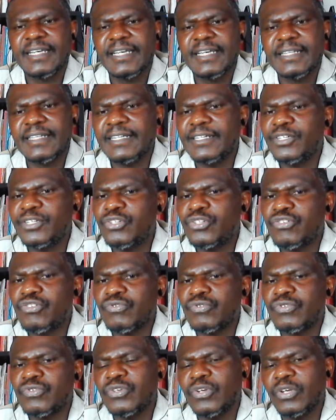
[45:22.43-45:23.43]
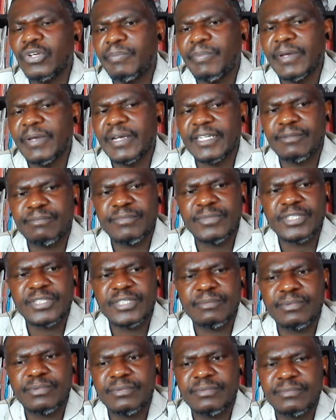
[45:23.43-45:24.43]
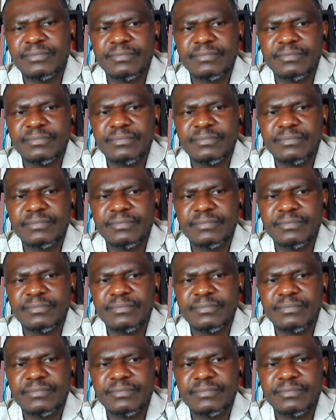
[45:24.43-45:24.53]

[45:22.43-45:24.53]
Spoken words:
then it should not be admissible.